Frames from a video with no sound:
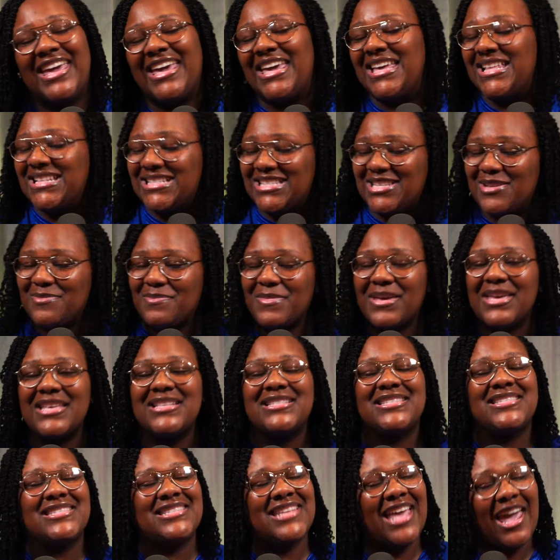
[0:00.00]

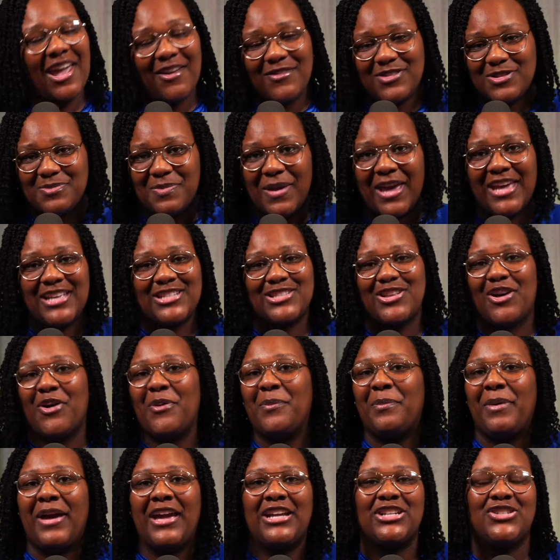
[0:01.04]
intimate, safe space
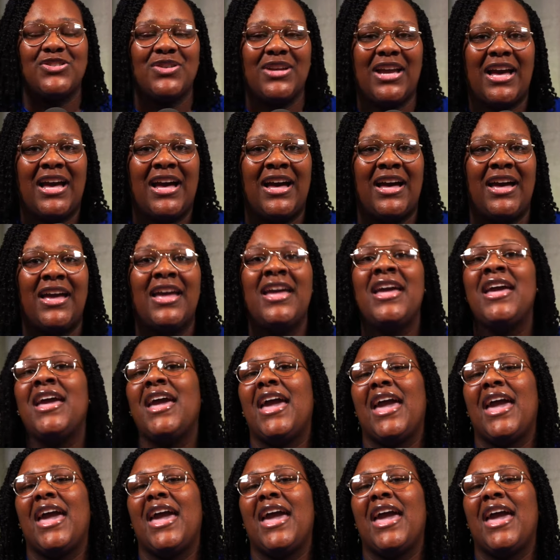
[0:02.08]
on Patreon